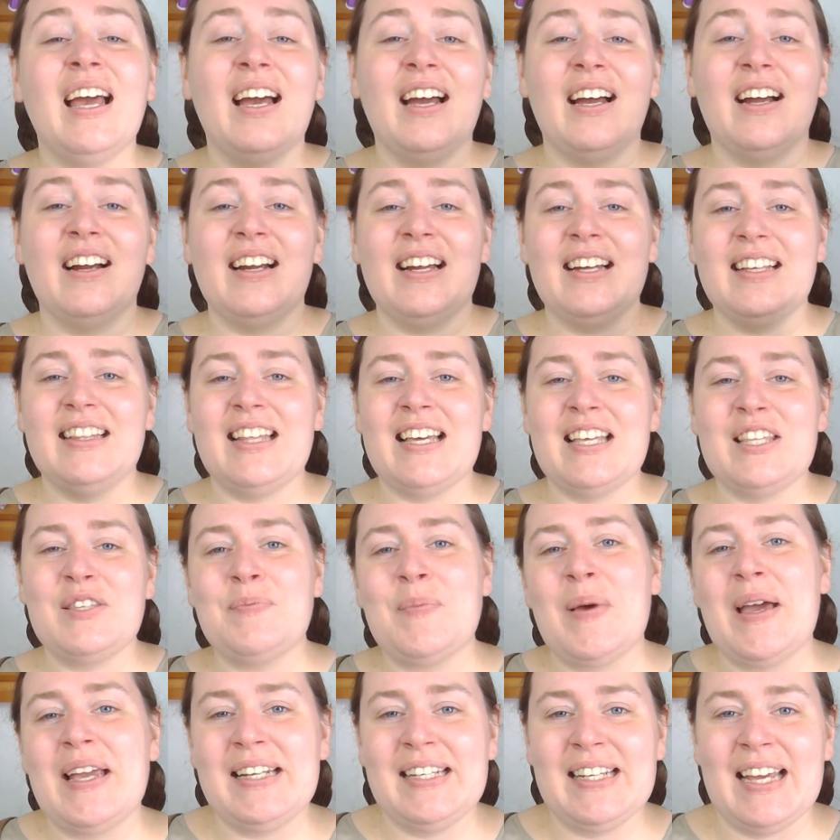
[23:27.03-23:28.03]
Alright, that's
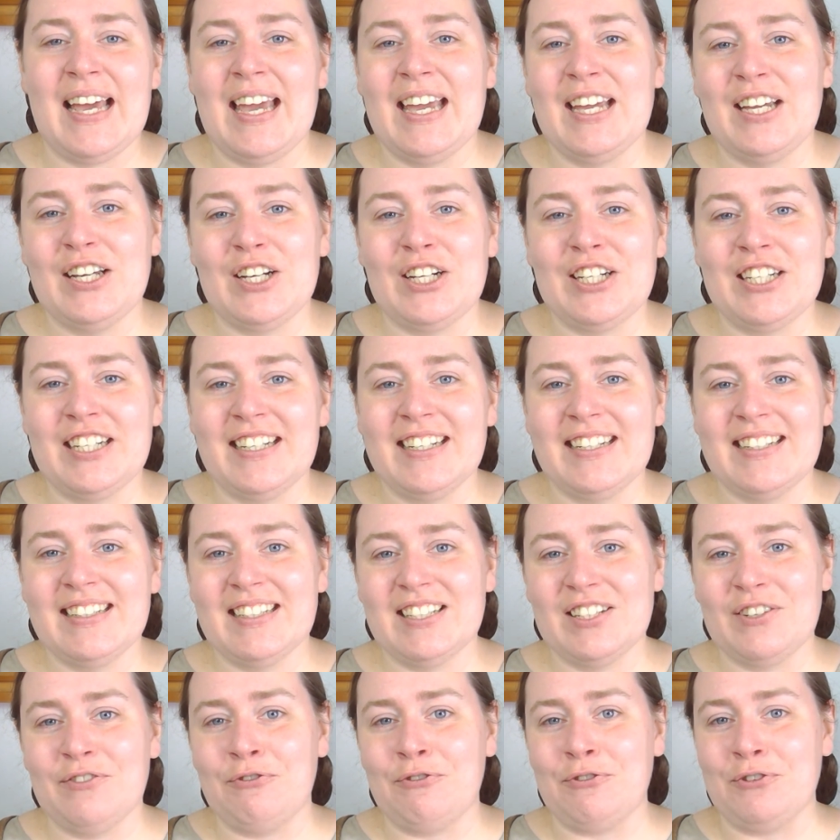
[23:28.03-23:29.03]
my take on
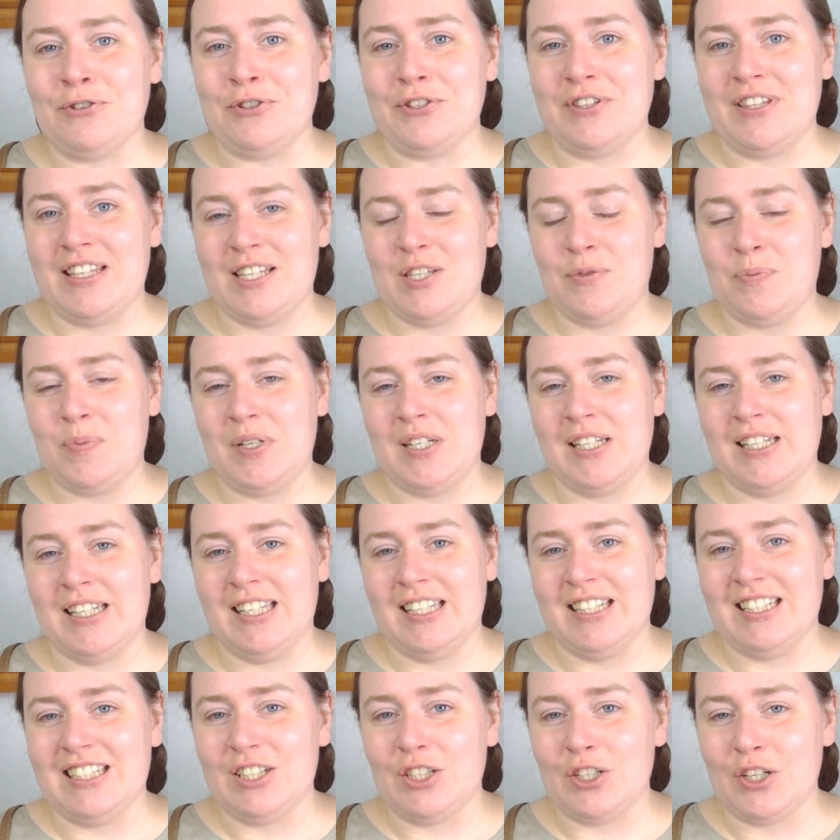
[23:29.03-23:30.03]
it for this
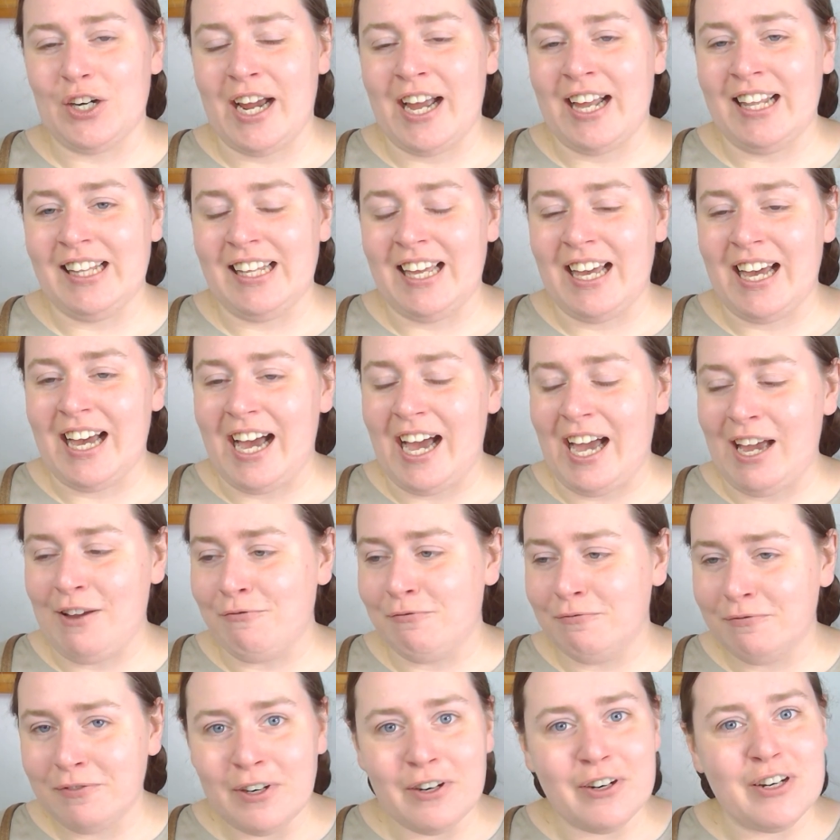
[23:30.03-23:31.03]
particular trailer. I
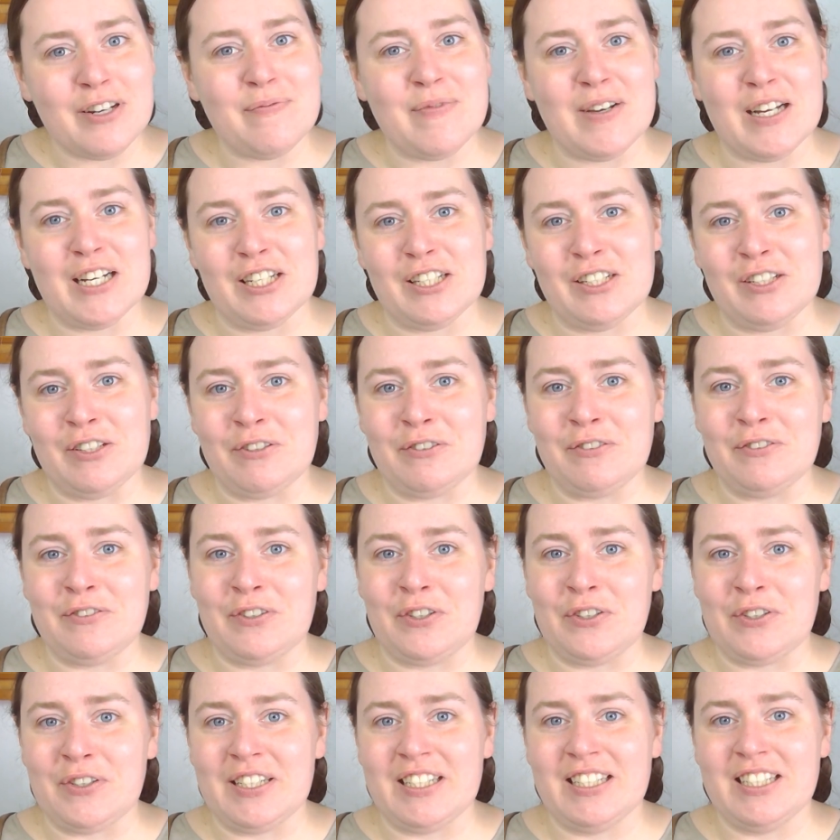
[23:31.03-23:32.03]
very much look
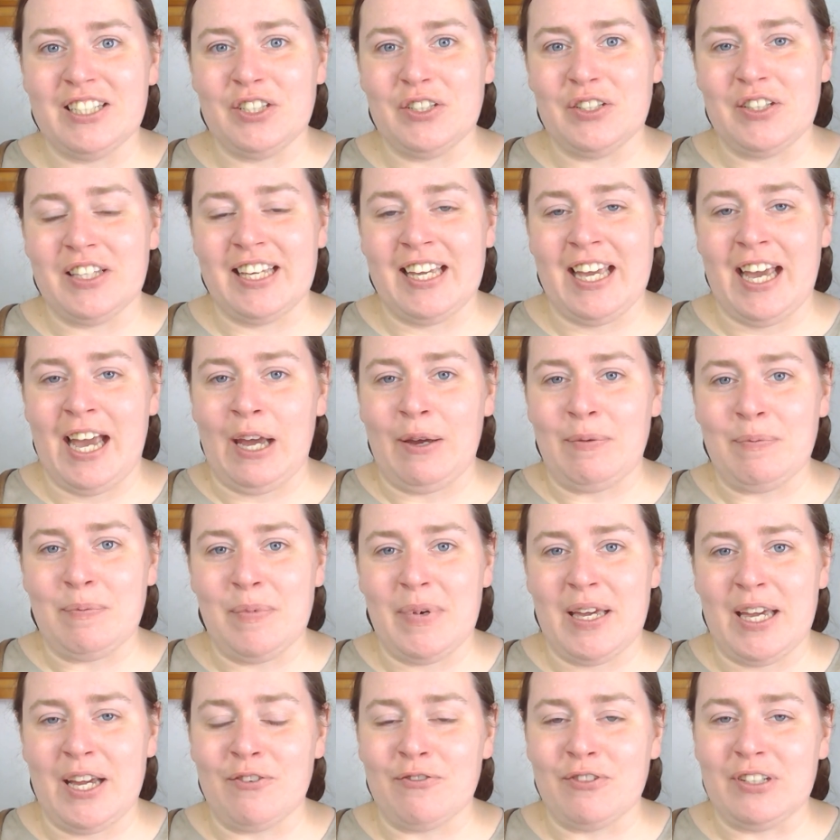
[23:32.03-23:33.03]
forward to the game
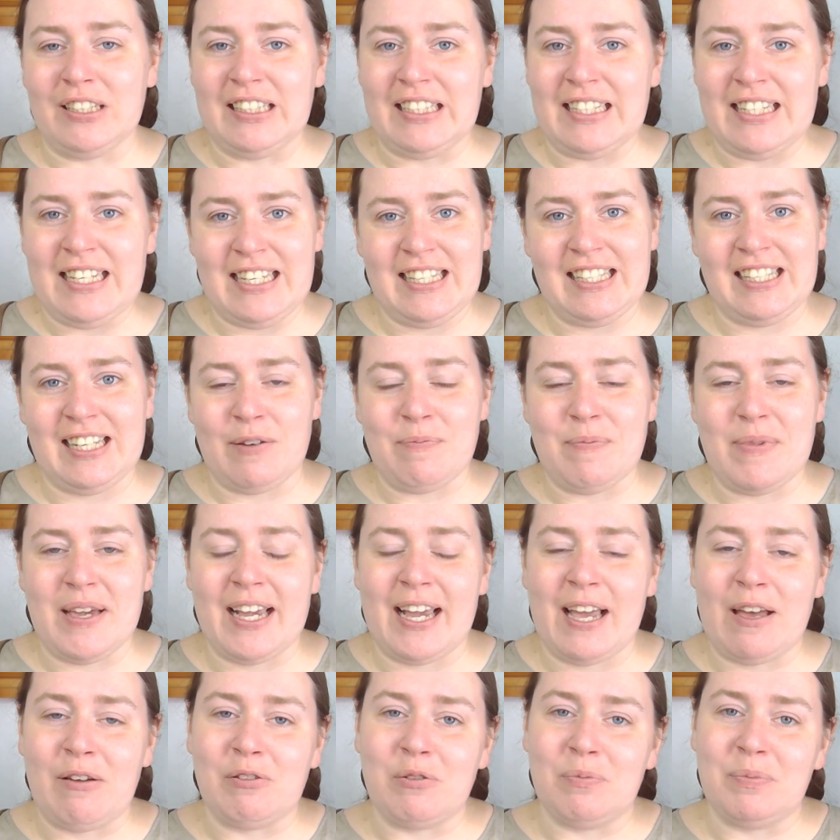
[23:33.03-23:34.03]
being released and
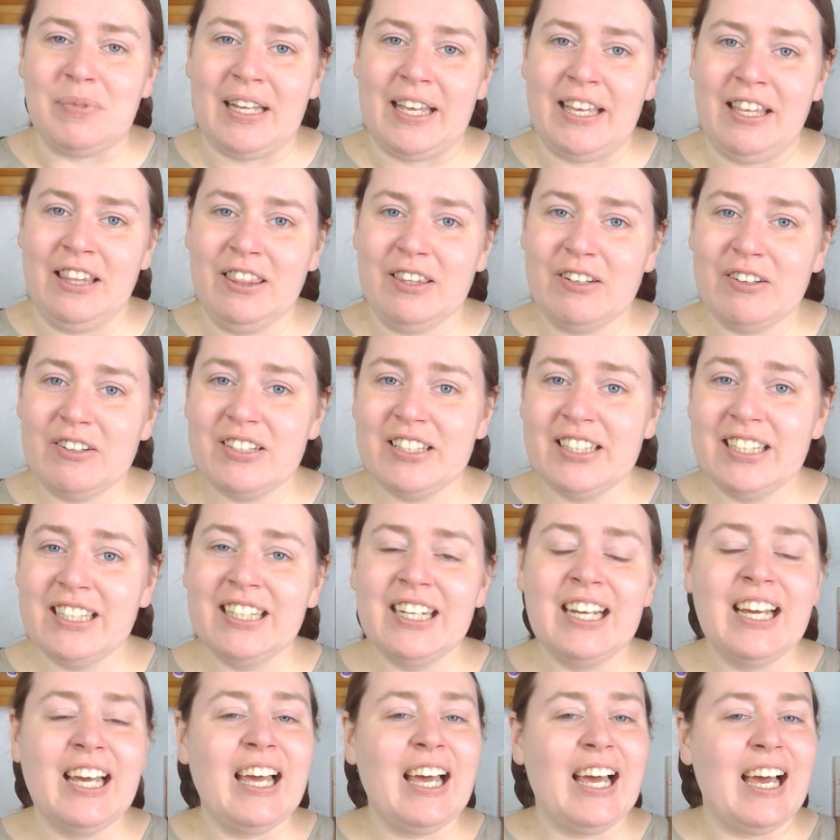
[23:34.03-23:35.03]
being able to play through it.